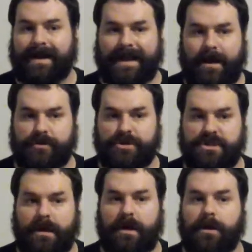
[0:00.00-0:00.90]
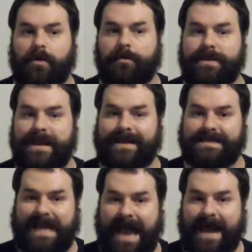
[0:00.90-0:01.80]
a counter song, or being
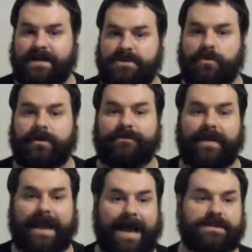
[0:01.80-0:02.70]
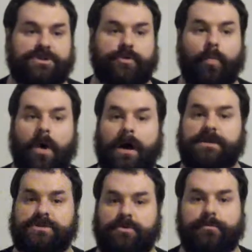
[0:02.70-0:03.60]
attacked, or if the caster
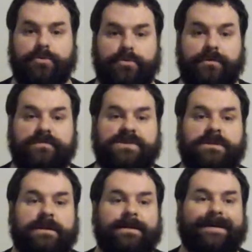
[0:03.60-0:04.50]
walks or moves,